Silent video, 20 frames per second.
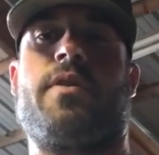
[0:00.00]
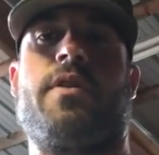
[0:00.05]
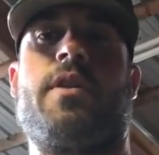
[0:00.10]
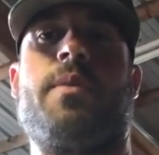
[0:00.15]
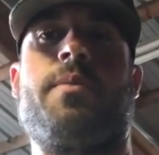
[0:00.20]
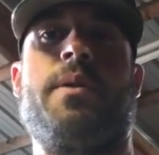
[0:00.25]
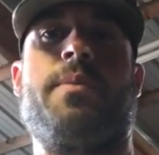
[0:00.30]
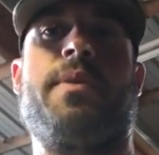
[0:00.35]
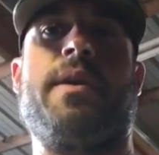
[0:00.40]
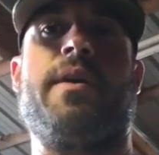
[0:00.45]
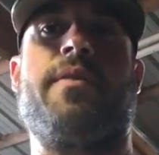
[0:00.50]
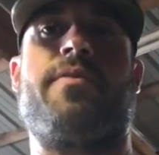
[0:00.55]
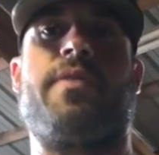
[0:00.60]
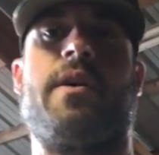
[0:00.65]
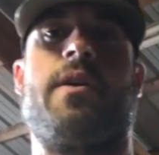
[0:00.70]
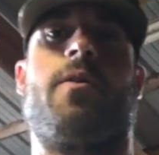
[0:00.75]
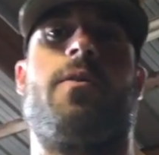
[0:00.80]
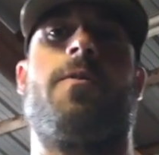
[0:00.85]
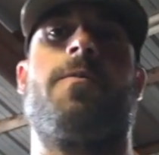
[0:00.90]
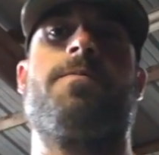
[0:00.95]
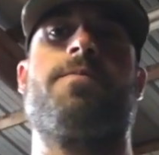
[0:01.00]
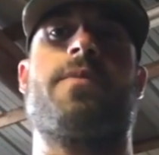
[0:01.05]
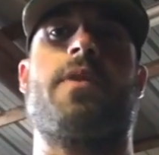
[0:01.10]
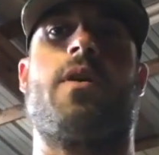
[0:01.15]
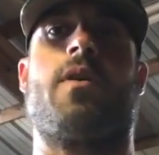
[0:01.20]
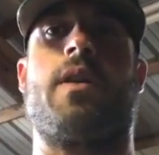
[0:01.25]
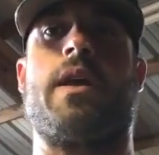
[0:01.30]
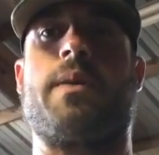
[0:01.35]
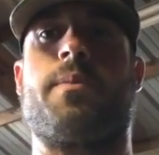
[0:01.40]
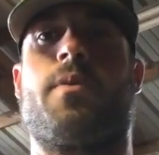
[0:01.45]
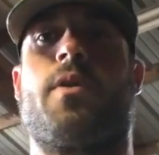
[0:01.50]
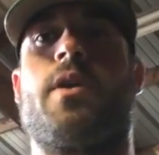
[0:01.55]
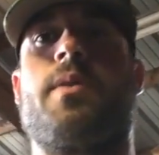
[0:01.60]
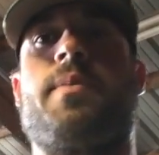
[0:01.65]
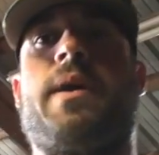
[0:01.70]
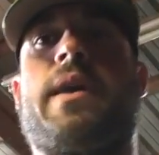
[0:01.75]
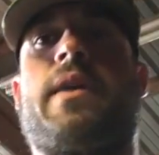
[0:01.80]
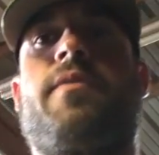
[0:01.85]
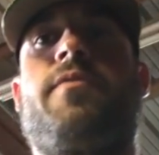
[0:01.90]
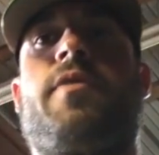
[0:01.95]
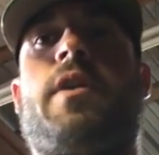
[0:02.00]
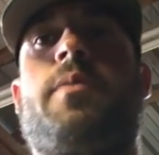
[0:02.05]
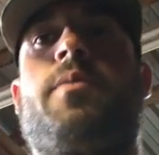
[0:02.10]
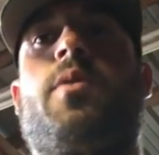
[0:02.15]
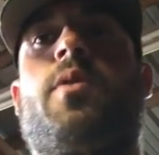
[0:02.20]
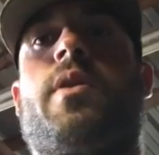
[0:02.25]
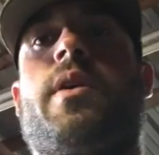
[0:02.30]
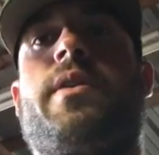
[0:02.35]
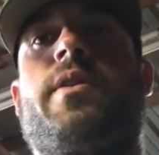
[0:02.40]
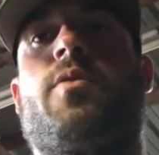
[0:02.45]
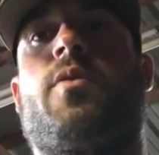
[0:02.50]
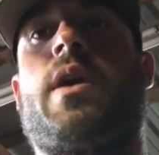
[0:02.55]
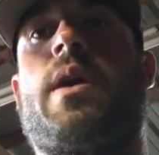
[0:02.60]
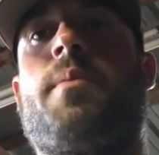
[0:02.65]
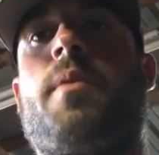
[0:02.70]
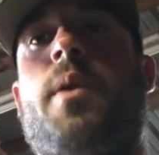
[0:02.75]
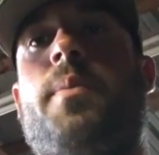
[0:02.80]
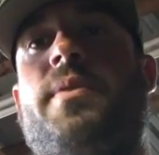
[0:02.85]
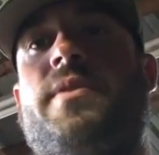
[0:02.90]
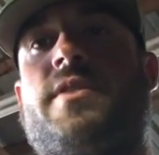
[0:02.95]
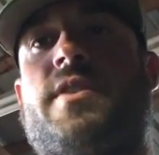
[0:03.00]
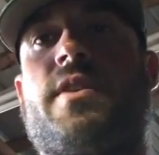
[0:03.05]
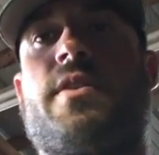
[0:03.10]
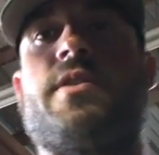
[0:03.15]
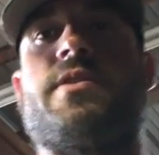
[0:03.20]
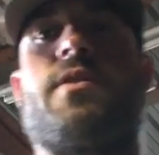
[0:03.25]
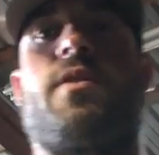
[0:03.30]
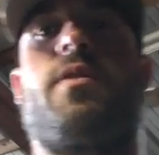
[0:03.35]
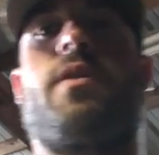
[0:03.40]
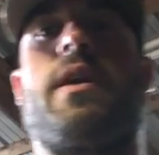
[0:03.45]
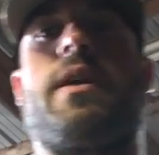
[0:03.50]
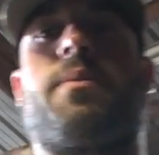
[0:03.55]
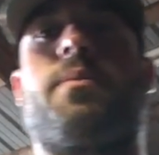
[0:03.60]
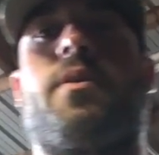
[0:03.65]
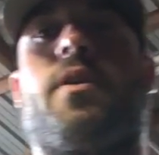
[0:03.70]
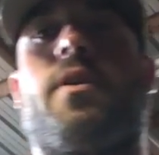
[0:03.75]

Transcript: FLW BFL on Lake Murray back in February and the Ram Open Series on Lake